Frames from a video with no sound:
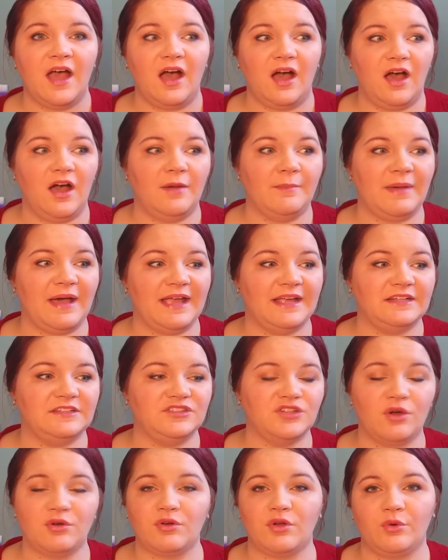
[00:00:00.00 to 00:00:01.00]
I
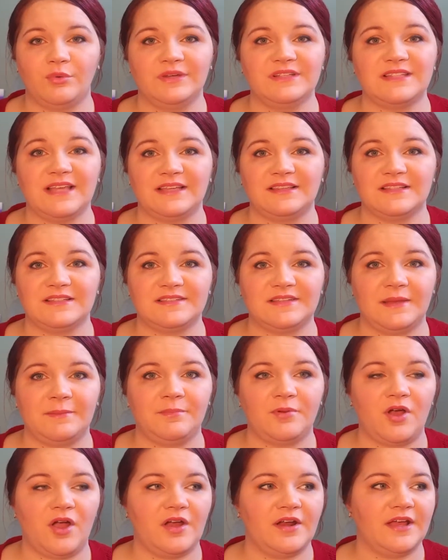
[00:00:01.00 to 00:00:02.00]
don't always like the same
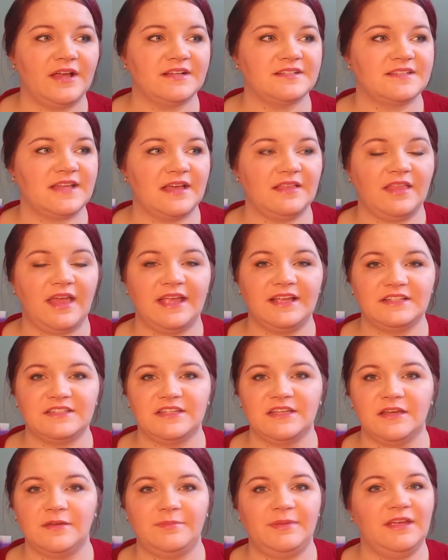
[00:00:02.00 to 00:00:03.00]
products. I like
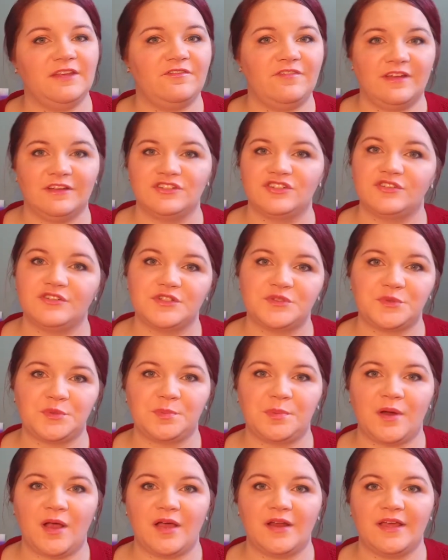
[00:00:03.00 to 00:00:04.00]
to be adventurous with
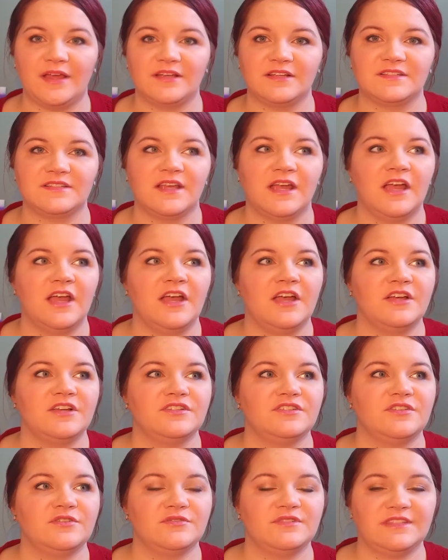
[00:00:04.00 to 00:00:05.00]
products.
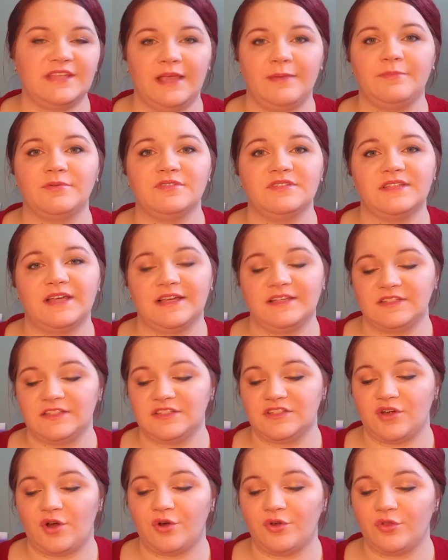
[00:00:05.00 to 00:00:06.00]
So sample
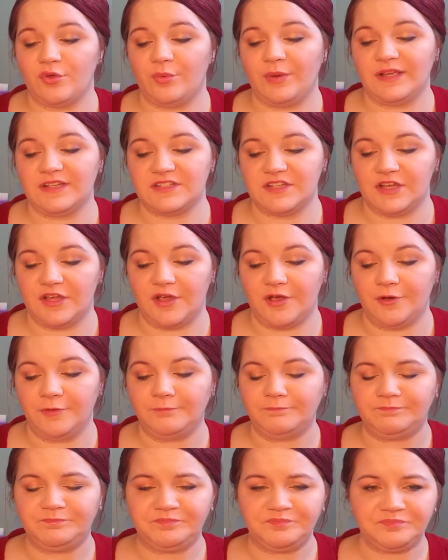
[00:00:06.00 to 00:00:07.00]
sizes are the way to go.